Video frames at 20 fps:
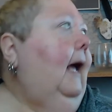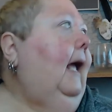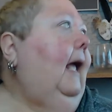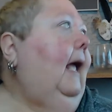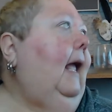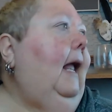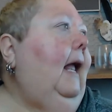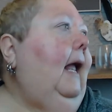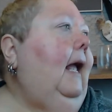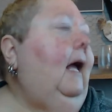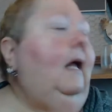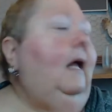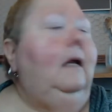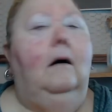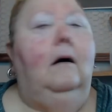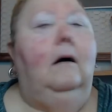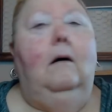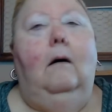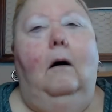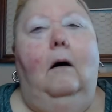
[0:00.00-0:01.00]
And
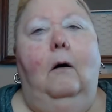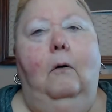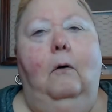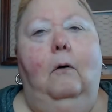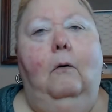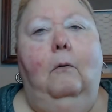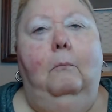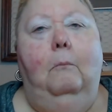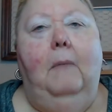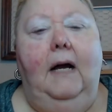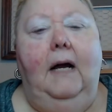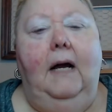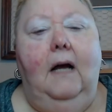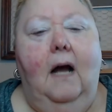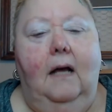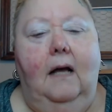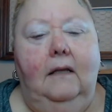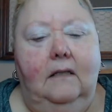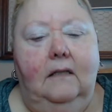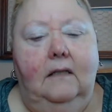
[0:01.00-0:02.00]
oh my
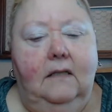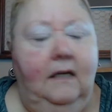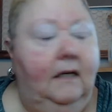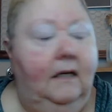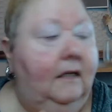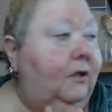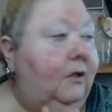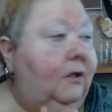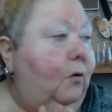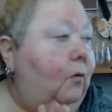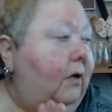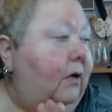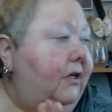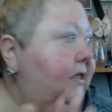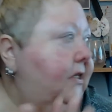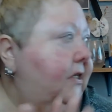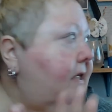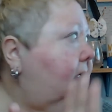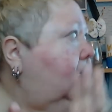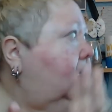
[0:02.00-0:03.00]
God, this thing is
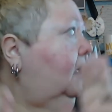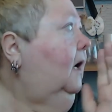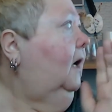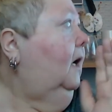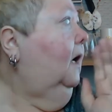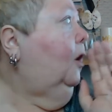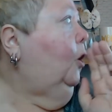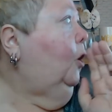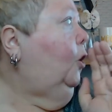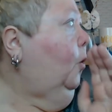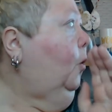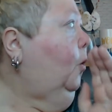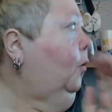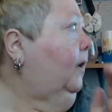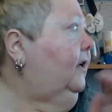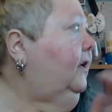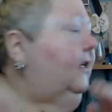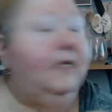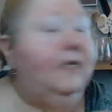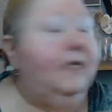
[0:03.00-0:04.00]
gorgeous.
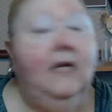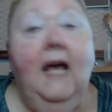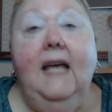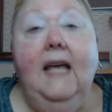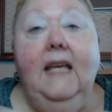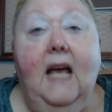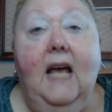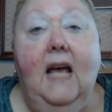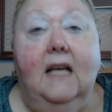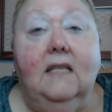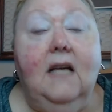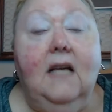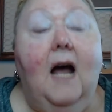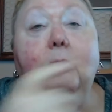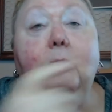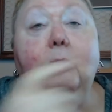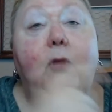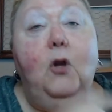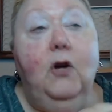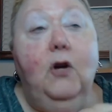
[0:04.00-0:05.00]
Gorgeous. Yes,
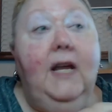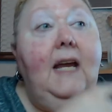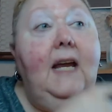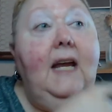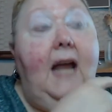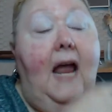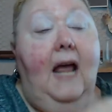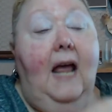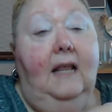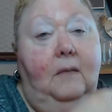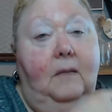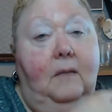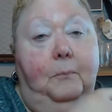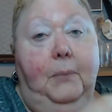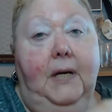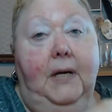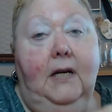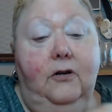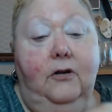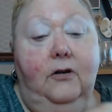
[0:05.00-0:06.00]
I'm looking at the
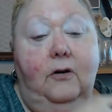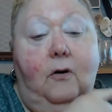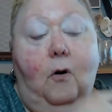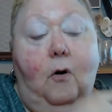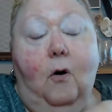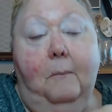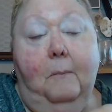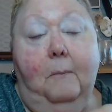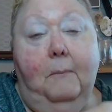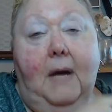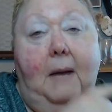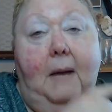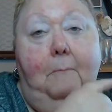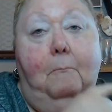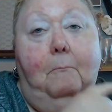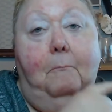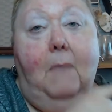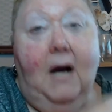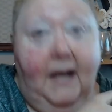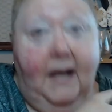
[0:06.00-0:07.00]
picture on my
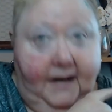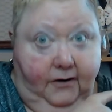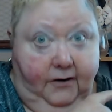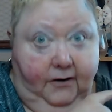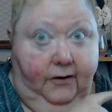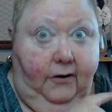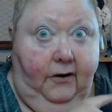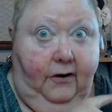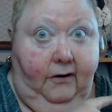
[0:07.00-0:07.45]
monitor,